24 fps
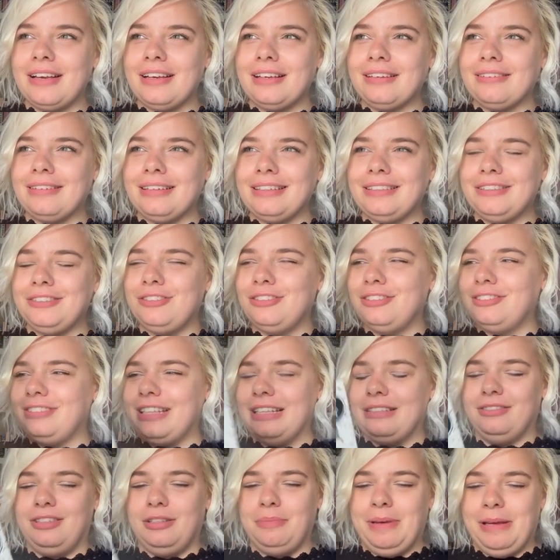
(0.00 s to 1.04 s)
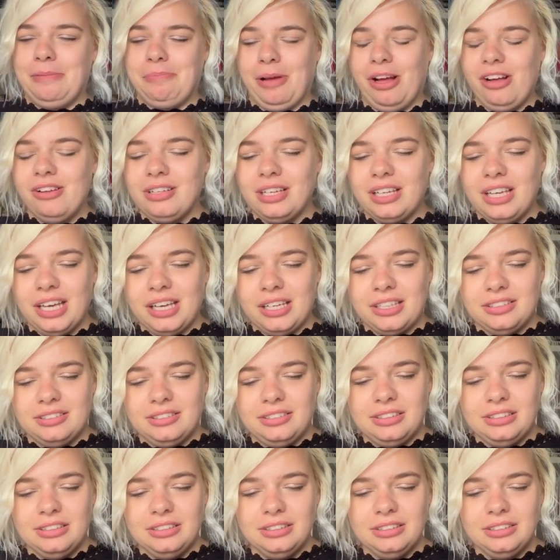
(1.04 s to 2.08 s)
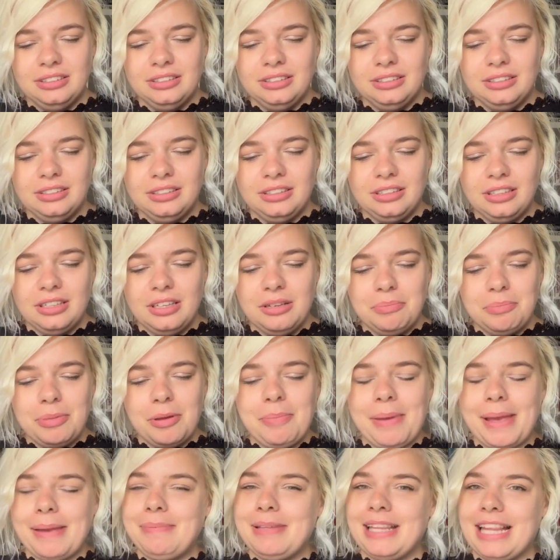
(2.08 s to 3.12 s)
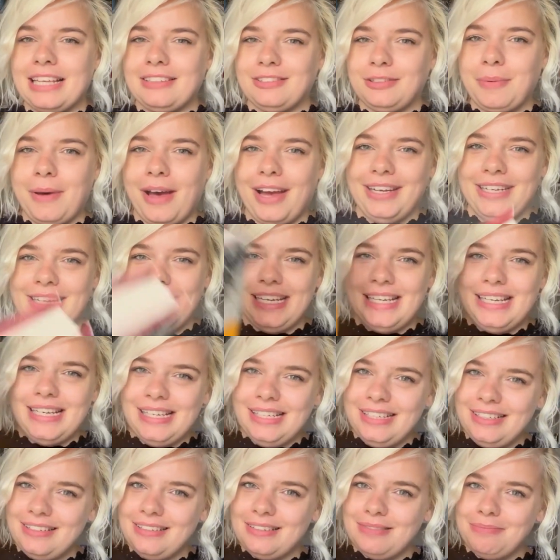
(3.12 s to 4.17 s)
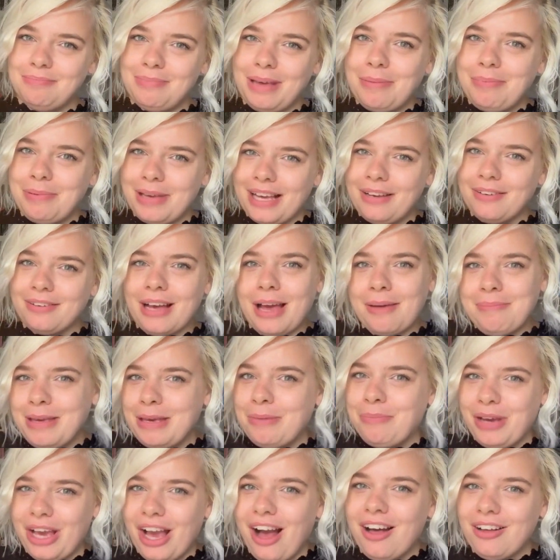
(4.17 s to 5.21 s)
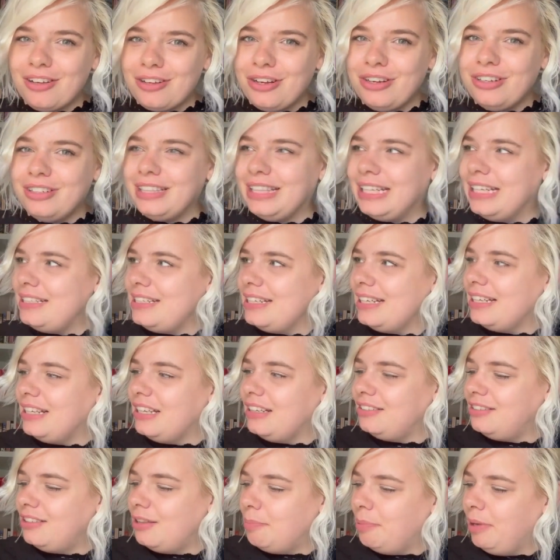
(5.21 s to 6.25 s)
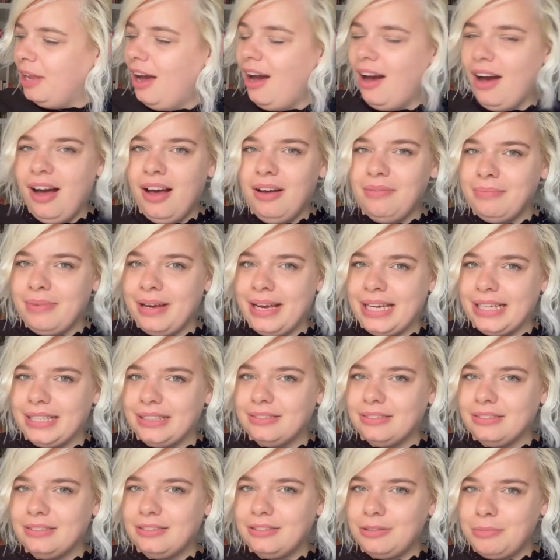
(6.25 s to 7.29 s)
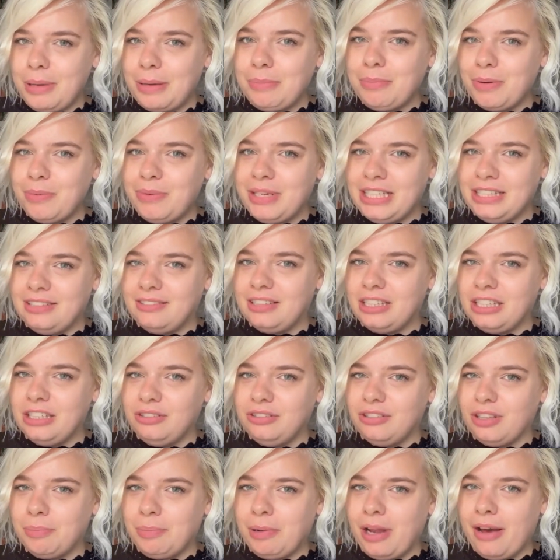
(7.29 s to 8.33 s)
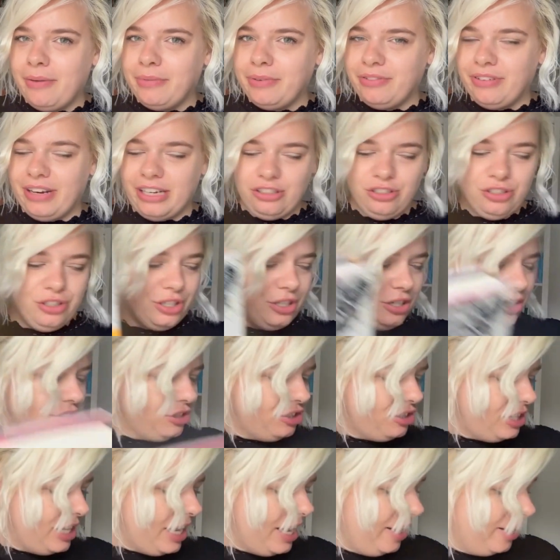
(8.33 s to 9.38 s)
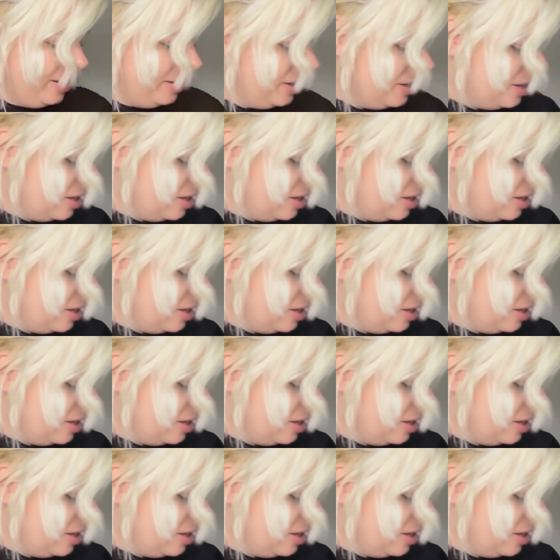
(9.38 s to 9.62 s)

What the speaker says: It just sounds a bit bonkers. But maybe that's what I need. Maybe, I mean, we are called Lydia Lost the Plot, aren't we? So maybe we need to lose the plot with Rachel Cushner.